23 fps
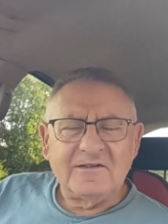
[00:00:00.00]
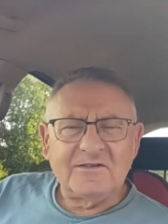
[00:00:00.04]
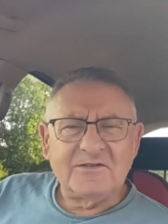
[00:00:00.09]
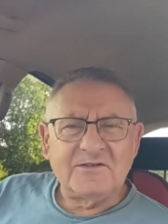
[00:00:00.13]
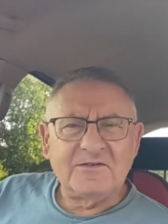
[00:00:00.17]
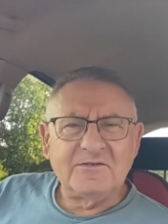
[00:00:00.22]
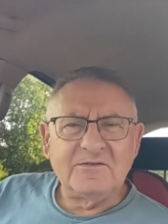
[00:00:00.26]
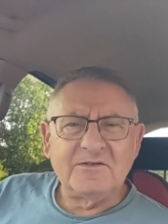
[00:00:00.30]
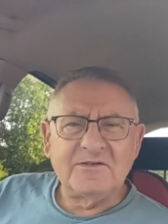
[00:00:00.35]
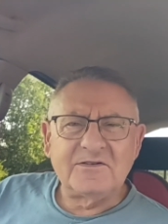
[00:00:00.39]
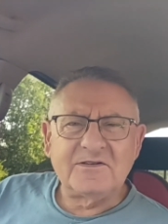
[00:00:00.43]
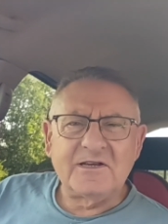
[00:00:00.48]
as
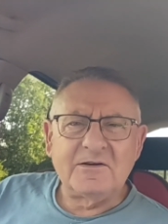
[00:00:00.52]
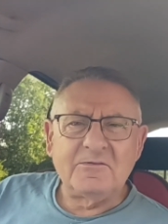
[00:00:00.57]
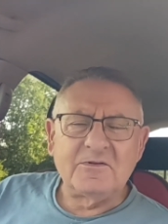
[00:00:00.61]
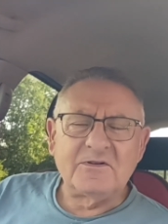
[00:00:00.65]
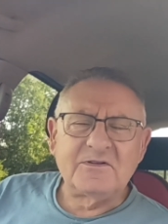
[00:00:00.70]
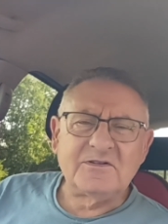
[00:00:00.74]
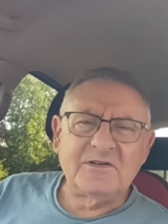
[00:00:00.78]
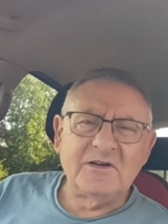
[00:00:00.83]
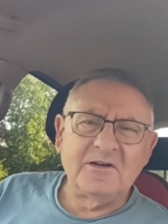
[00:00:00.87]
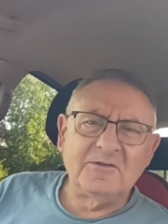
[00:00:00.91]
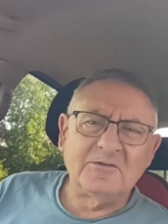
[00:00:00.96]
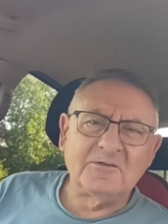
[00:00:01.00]
soon as they
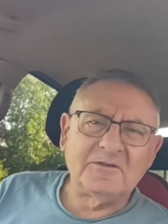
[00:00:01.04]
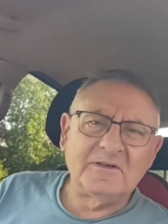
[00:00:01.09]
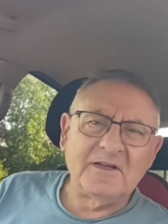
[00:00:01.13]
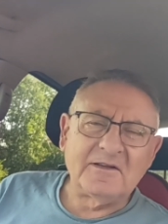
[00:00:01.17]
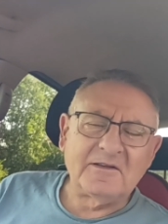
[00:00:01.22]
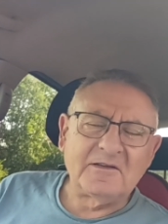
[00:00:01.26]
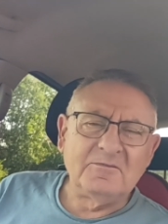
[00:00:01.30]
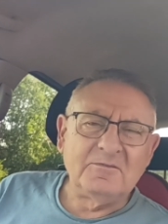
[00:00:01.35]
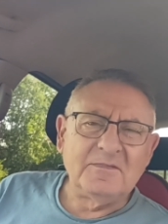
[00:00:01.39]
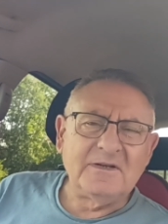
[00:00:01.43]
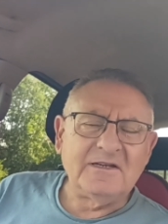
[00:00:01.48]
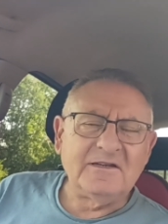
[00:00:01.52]
were told,
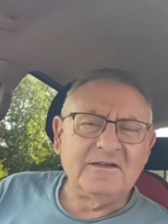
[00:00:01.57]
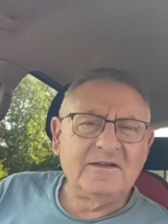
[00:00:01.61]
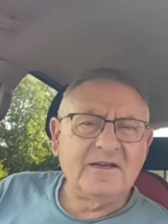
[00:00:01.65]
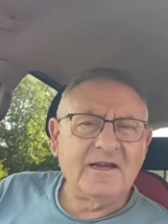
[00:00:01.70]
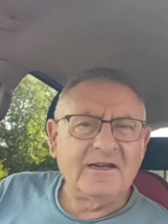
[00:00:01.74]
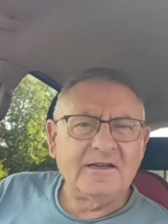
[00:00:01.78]
let them eat